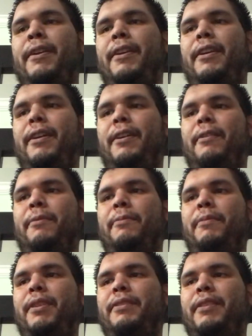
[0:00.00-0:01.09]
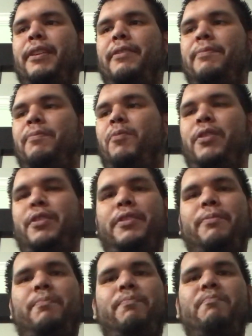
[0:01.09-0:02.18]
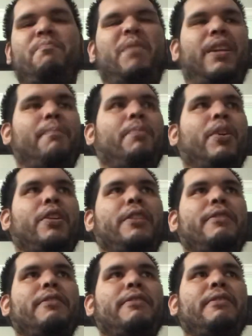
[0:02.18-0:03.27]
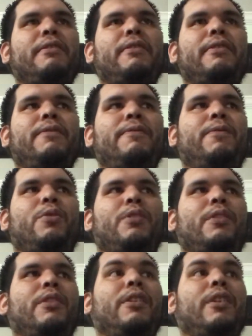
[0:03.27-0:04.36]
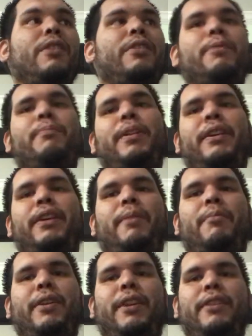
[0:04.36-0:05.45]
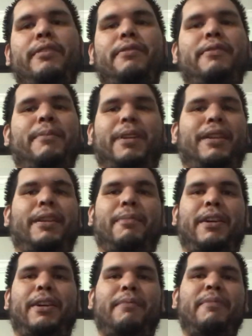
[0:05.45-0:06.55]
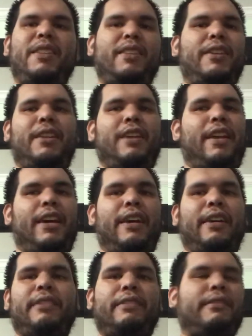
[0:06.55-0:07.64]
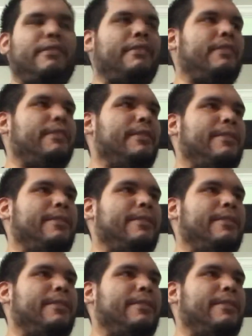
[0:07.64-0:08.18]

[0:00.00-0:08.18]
Now, these guys were just making parts for other big name brands. I mean, they made necks,